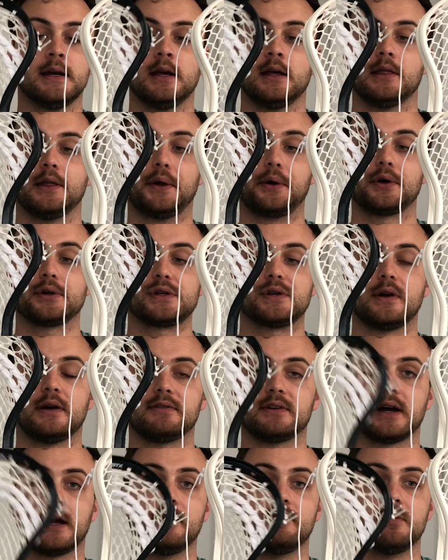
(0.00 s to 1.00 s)
that also have
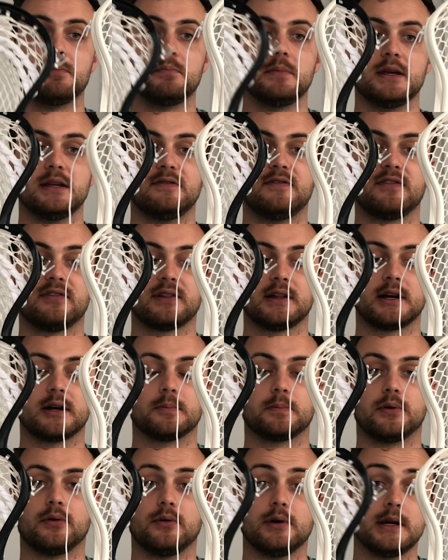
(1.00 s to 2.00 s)
kind of a mid flare
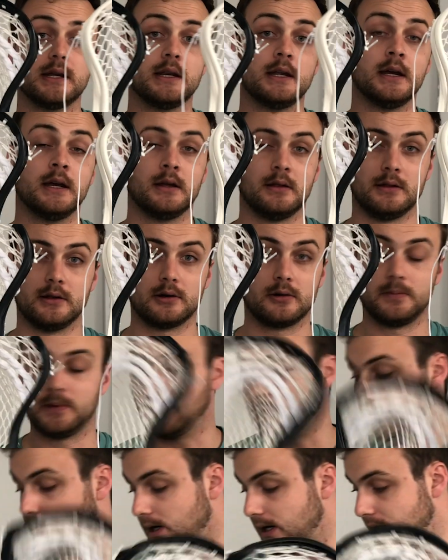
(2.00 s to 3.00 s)
point, a little
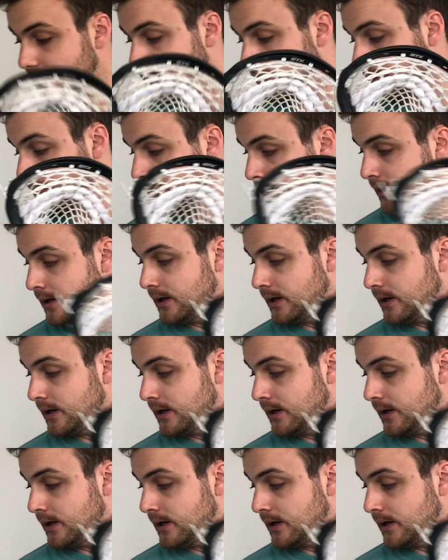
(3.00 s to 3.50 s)
bit wider.